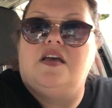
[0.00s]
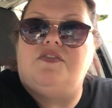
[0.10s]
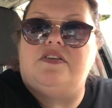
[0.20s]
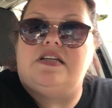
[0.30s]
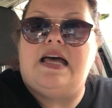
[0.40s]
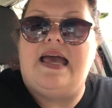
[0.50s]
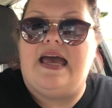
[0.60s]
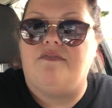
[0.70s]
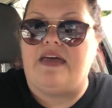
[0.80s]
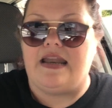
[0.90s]
if you did not
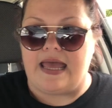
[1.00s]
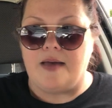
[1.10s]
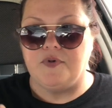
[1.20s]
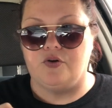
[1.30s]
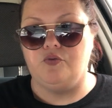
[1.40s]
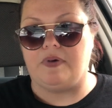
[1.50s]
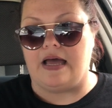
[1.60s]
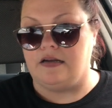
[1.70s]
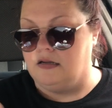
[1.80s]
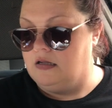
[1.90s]
have that app
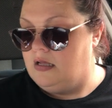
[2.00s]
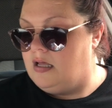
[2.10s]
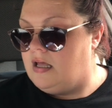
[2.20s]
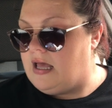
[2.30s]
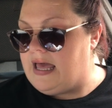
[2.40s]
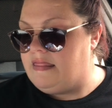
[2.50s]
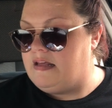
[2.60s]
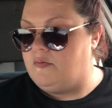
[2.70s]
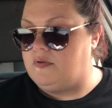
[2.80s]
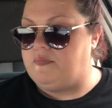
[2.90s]
coupon. And
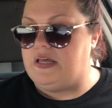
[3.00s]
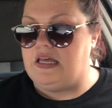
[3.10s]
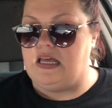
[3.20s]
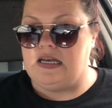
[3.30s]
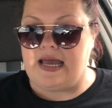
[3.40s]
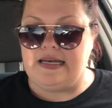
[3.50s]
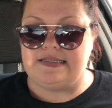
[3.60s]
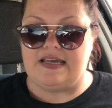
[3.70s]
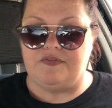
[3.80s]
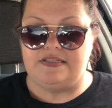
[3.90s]
then it would be
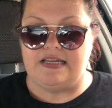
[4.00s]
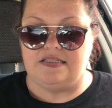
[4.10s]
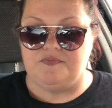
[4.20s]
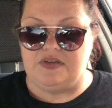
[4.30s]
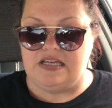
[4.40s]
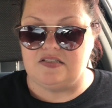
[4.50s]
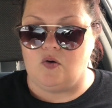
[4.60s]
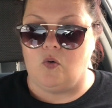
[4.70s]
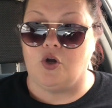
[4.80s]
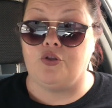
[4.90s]
97 cents a piece
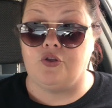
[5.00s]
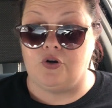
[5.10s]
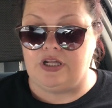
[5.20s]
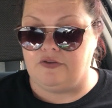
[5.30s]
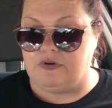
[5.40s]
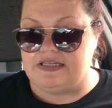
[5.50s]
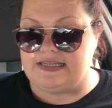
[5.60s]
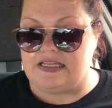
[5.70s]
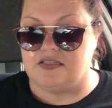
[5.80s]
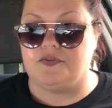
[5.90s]
or 33
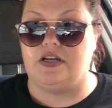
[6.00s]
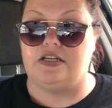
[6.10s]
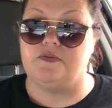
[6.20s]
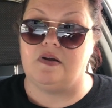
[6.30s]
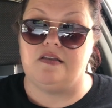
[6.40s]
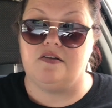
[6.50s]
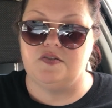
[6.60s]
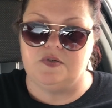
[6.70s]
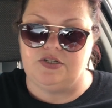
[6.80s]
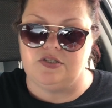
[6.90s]
cents for each one of
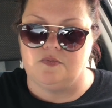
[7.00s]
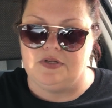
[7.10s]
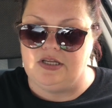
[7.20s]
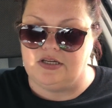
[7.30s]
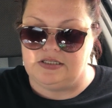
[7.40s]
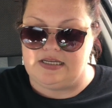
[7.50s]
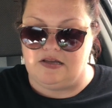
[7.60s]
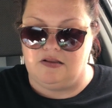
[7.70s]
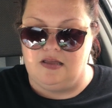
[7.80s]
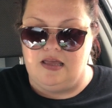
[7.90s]
those, which is a really good
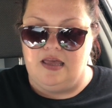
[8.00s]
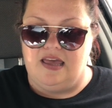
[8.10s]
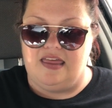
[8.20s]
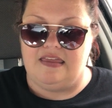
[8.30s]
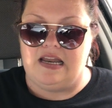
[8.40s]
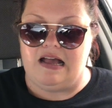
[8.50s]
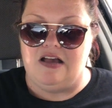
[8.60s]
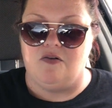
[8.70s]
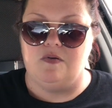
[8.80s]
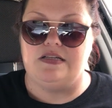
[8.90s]
deal. And then
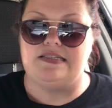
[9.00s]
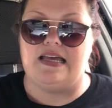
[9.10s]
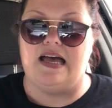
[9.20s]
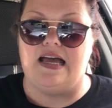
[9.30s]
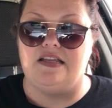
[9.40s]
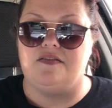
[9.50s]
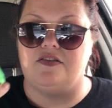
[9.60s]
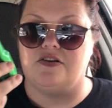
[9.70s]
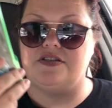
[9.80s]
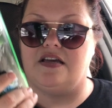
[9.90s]
I always, I
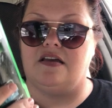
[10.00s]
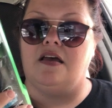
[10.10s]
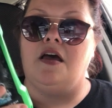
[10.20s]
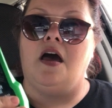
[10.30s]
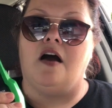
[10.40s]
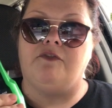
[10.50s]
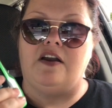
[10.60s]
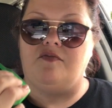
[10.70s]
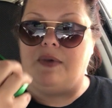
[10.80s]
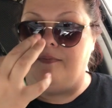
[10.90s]
there's a, a
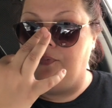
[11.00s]
friend of my